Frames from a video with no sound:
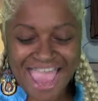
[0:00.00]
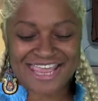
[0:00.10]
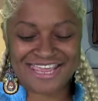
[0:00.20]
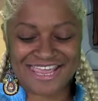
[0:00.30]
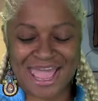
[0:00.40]

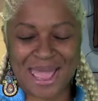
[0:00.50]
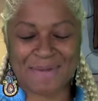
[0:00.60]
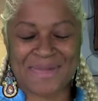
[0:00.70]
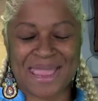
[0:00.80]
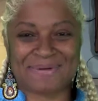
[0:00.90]
Yeah,
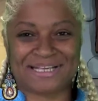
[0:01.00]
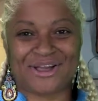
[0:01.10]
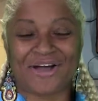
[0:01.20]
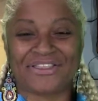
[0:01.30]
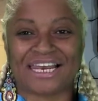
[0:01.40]
baby. It's
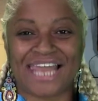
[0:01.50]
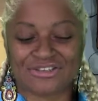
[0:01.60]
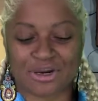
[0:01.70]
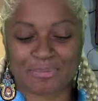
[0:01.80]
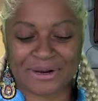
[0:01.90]
called The
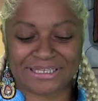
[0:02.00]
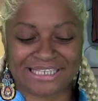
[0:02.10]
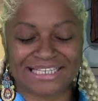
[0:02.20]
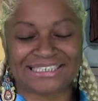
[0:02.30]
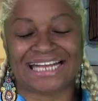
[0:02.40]
Electric
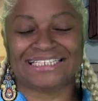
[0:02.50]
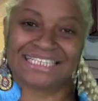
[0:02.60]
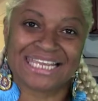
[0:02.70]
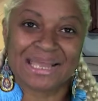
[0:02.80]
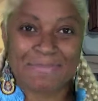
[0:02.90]
Princess and
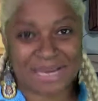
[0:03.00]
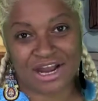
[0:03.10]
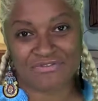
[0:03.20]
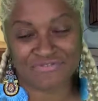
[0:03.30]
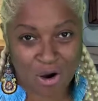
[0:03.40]

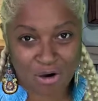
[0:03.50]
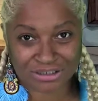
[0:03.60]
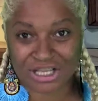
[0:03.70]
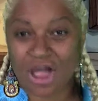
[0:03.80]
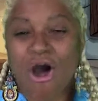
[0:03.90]
Tiabeanie
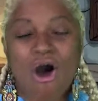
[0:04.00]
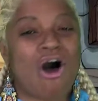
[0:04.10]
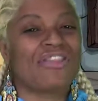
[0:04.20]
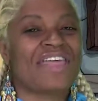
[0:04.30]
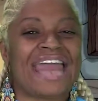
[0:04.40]
Falls.
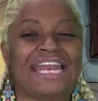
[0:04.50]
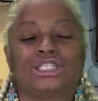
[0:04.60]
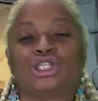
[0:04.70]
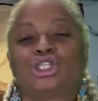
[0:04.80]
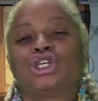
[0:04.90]
All that and
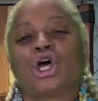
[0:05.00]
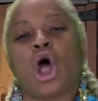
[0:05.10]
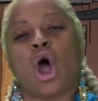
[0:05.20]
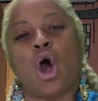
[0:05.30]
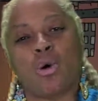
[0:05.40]

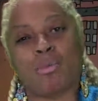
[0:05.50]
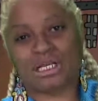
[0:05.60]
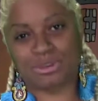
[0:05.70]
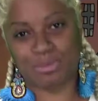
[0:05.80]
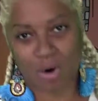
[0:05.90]
so
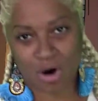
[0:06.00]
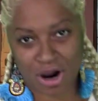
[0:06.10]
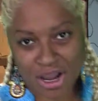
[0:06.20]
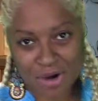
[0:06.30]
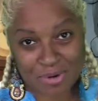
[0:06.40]
much more.
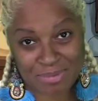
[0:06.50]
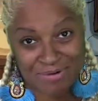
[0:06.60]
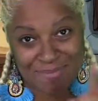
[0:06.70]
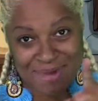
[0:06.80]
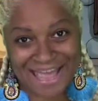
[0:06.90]
We'll be
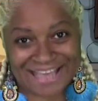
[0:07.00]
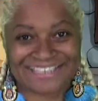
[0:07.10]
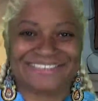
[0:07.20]
right back.